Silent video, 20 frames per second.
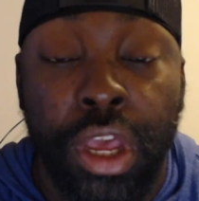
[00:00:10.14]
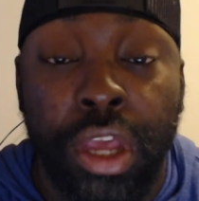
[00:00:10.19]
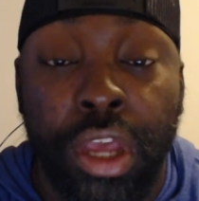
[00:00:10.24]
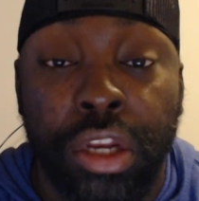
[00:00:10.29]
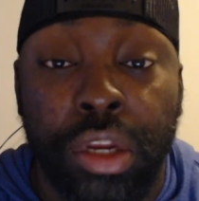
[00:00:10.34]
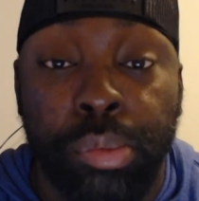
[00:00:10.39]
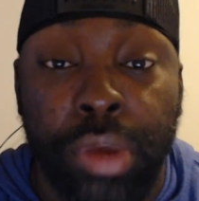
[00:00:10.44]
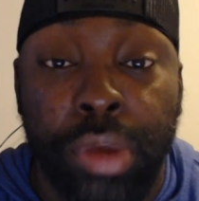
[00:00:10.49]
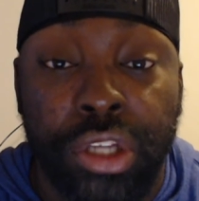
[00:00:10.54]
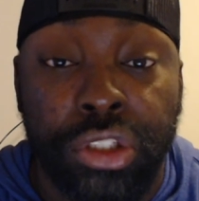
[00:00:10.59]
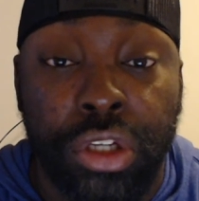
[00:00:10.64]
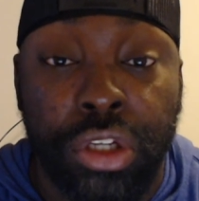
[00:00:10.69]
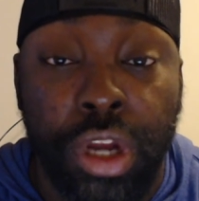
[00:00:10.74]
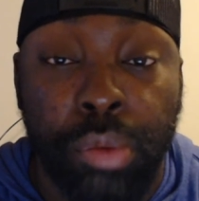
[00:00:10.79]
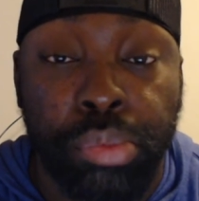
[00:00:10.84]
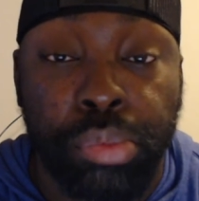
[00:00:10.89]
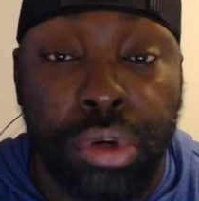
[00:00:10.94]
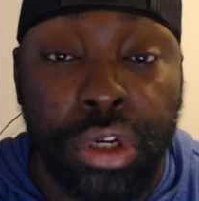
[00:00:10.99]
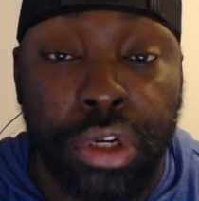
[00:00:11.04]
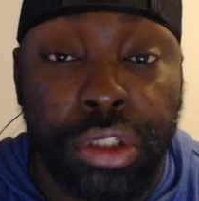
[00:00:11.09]
the best that
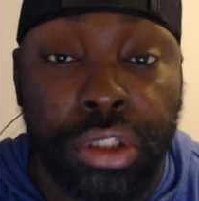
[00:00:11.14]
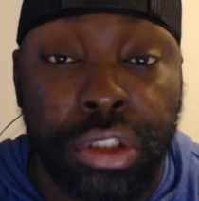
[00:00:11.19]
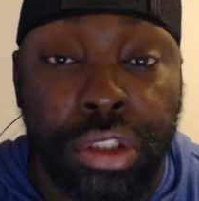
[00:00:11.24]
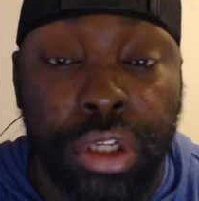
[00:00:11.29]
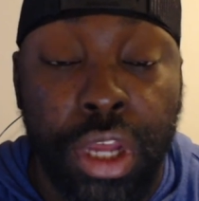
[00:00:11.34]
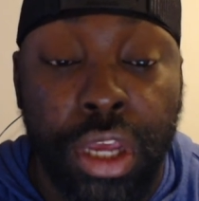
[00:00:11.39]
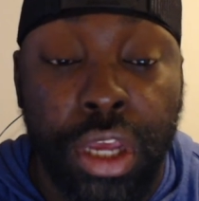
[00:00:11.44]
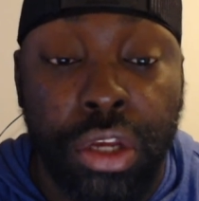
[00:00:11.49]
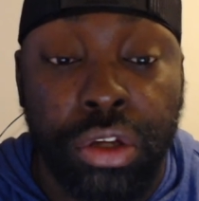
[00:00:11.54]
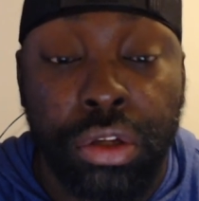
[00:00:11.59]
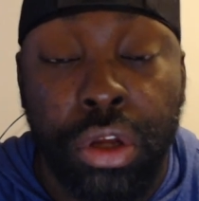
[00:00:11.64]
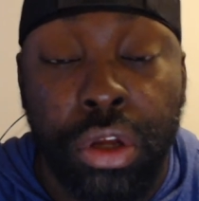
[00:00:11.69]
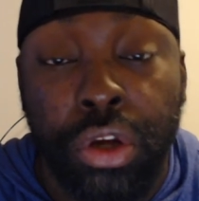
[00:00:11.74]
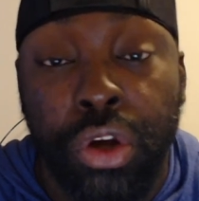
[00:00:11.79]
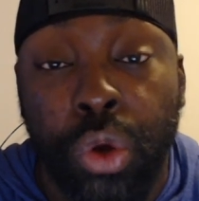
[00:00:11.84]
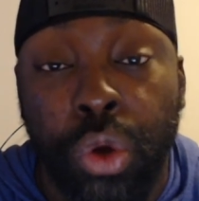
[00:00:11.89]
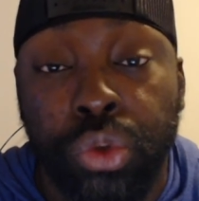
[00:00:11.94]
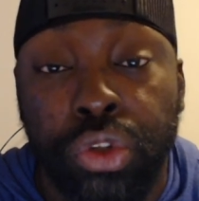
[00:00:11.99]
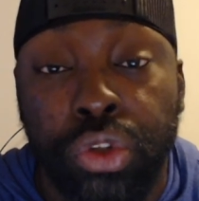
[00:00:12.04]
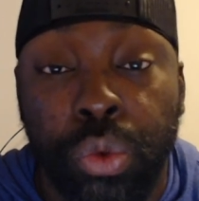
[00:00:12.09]
I'm putting in today,
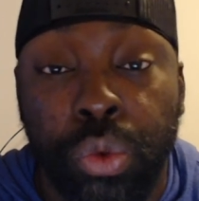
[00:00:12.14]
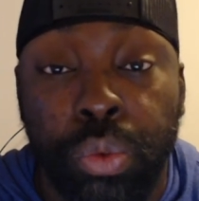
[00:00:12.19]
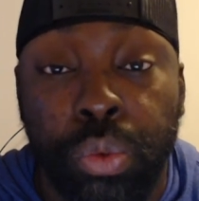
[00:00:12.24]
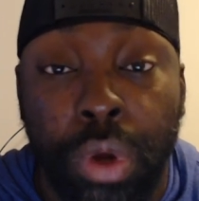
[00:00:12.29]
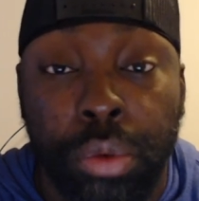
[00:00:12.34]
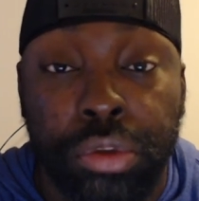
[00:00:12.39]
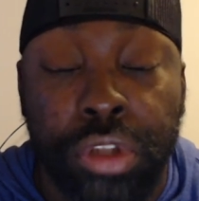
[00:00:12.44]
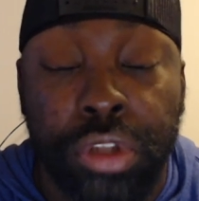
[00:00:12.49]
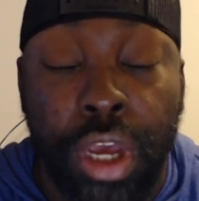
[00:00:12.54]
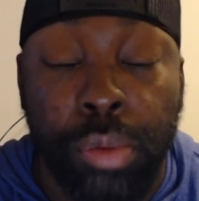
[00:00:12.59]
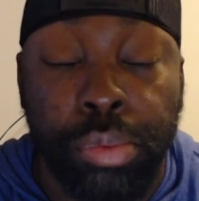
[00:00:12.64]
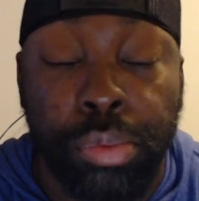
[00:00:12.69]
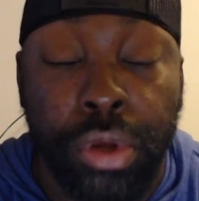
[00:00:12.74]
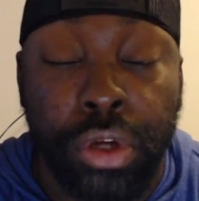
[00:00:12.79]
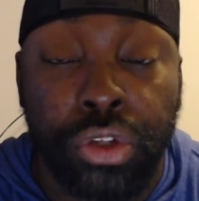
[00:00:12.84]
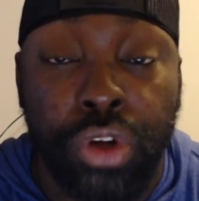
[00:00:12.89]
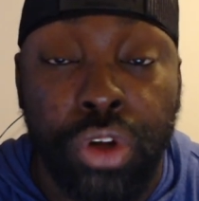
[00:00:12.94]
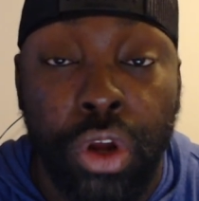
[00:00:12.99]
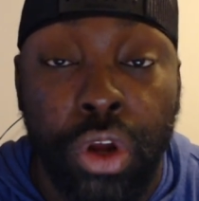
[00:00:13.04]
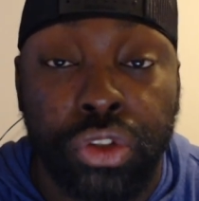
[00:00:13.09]
go to the website,
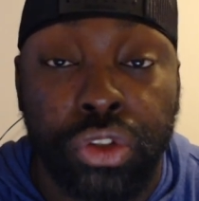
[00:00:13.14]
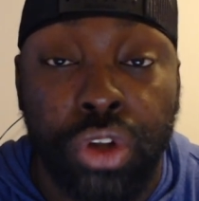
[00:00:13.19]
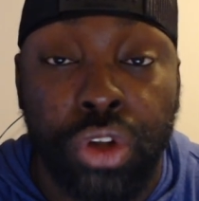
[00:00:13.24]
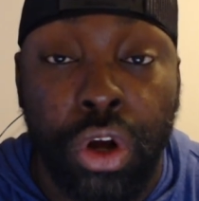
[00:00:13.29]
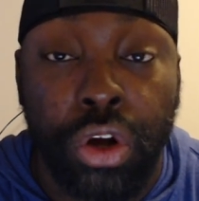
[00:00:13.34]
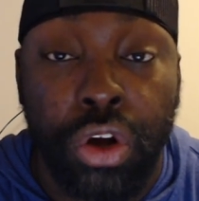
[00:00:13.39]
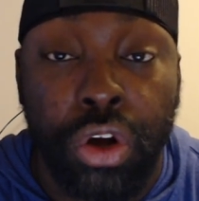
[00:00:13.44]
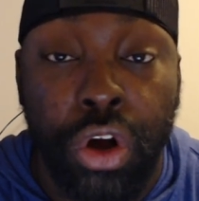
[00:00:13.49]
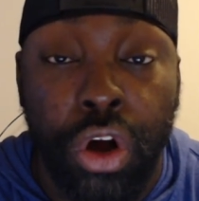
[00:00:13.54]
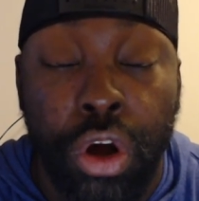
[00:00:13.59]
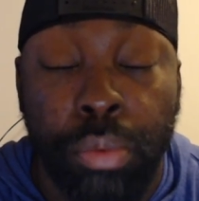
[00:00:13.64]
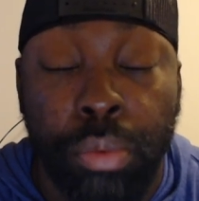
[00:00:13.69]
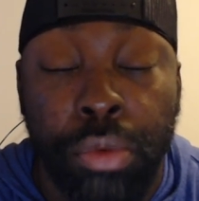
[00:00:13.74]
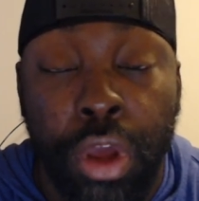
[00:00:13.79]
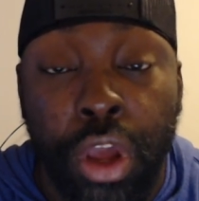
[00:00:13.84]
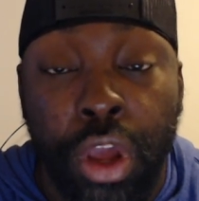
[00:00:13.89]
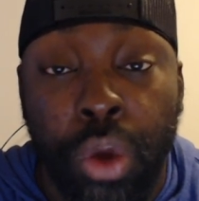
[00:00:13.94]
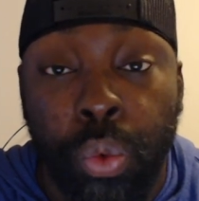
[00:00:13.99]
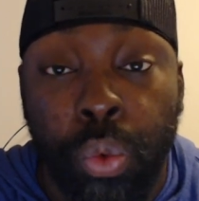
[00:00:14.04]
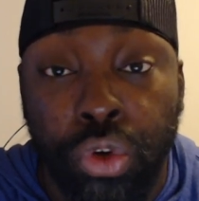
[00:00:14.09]
pickdawgz.com,
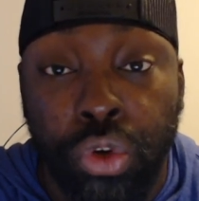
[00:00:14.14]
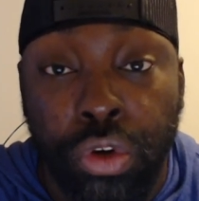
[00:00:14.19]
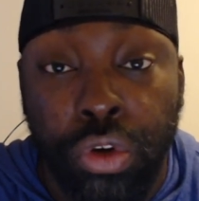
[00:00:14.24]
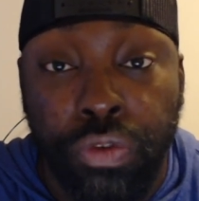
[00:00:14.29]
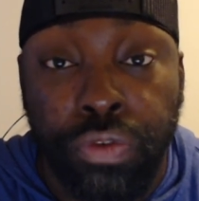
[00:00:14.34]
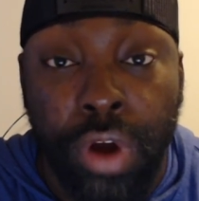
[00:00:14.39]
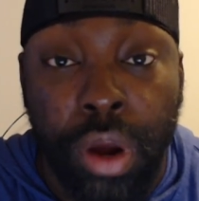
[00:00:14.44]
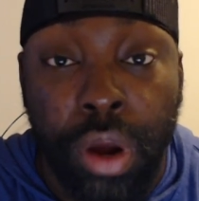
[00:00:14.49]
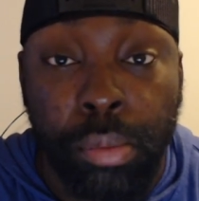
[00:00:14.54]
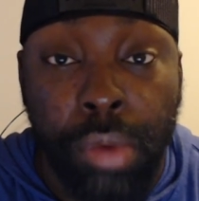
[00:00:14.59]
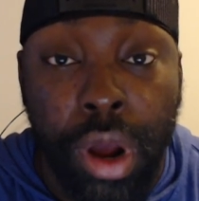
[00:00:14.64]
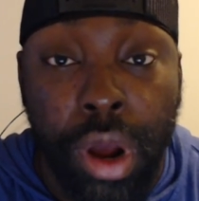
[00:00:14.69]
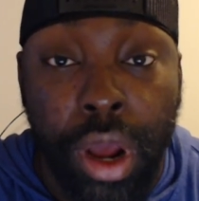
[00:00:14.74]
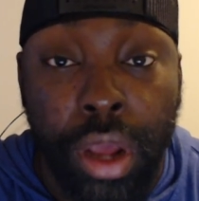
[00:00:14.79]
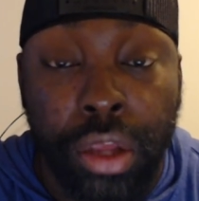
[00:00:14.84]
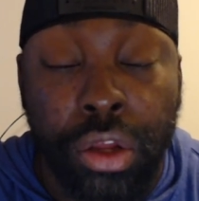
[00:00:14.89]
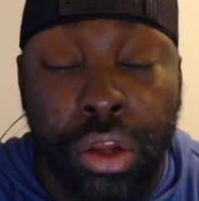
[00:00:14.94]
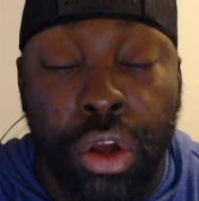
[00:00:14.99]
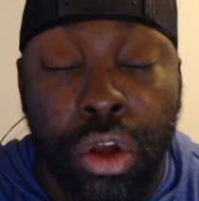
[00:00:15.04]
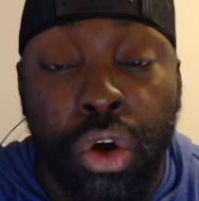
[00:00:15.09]
where you can find
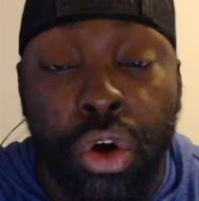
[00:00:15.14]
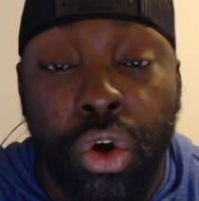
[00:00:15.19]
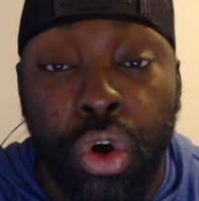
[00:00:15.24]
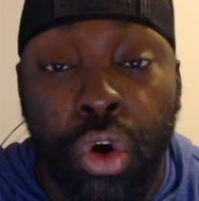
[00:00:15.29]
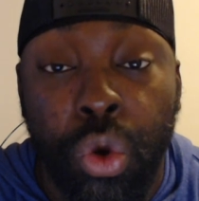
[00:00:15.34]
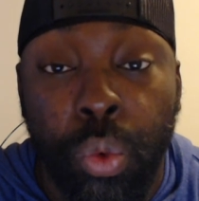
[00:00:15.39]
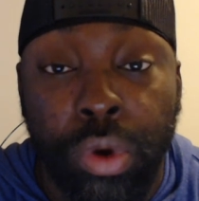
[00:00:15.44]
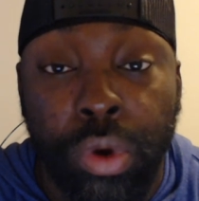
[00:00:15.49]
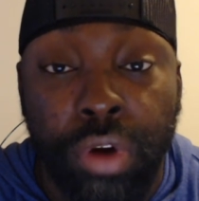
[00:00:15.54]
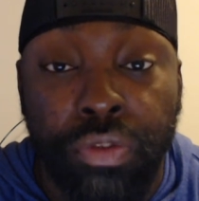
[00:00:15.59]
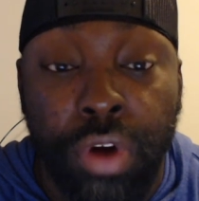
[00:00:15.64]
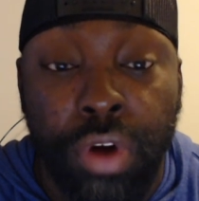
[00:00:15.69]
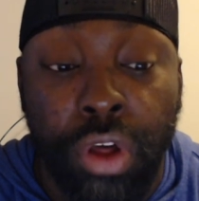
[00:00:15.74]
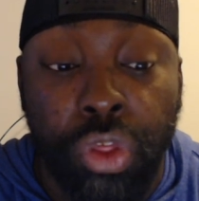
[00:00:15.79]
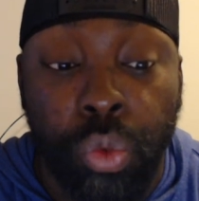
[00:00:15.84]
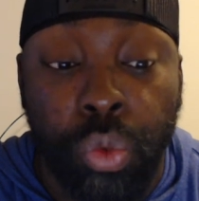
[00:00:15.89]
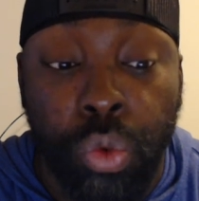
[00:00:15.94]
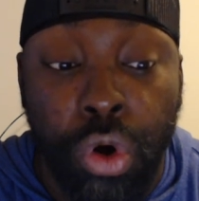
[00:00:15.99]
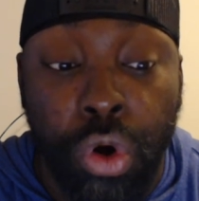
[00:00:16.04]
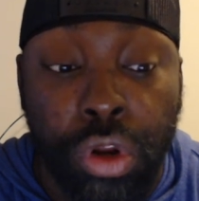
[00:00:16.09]
my or one of our
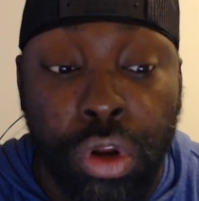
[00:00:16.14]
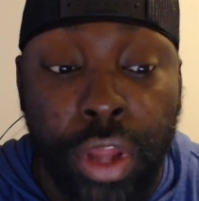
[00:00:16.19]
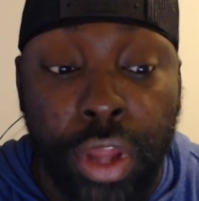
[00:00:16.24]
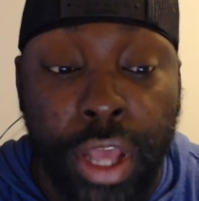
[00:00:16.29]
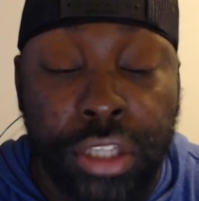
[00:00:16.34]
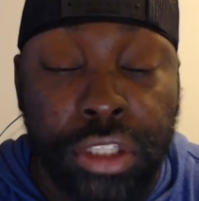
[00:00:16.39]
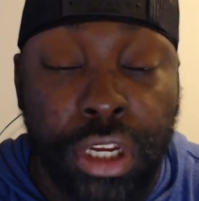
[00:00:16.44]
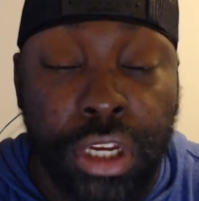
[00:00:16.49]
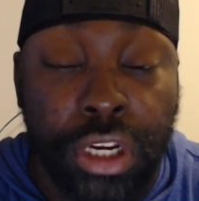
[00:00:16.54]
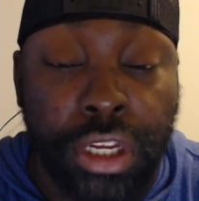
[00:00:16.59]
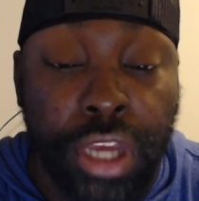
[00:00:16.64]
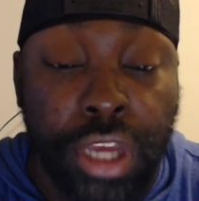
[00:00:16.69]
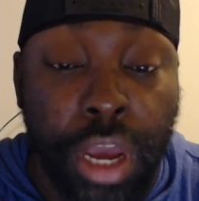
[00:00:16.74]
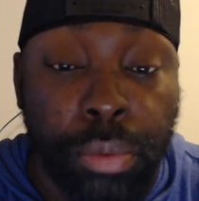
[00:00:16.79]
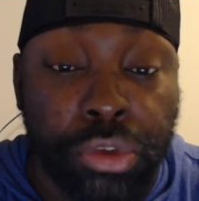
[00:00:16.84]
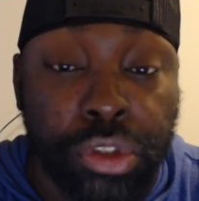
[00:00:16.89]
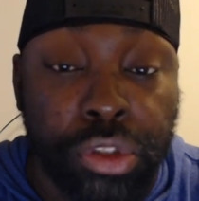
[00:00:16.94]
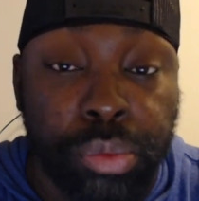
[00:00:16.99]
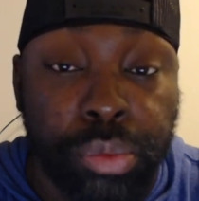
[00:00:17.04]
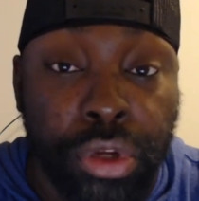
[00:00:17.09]
other world-class
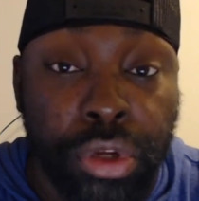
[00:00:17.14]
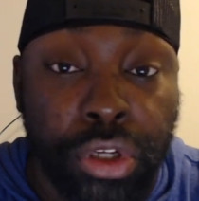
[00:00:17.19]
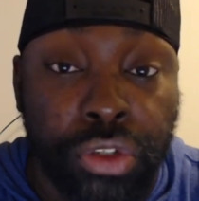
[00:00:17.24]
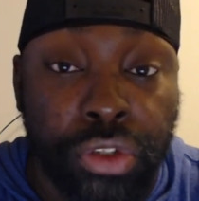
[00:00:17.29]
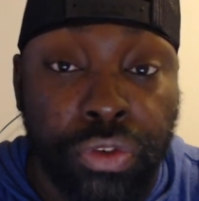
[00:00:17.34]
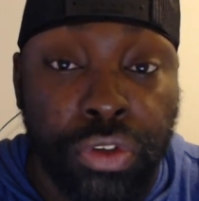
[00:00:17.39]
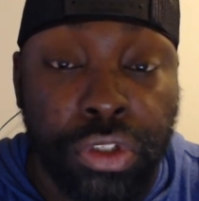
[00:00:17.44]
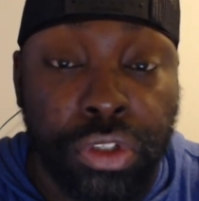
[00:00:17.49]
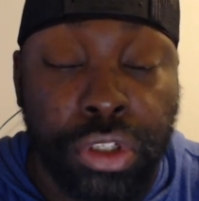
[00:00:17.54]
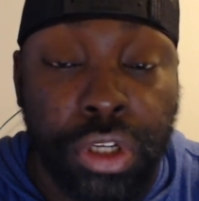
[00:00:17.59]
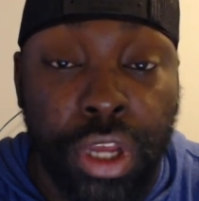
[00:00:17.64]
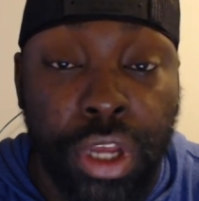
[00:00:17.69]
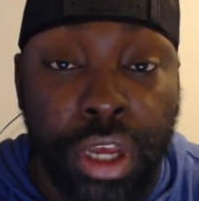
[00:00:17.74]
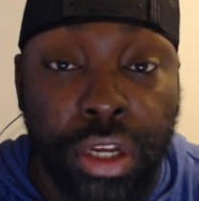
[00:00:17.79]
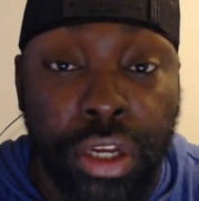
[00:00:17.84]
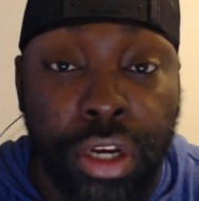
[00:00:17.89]
handicappers' picks for today.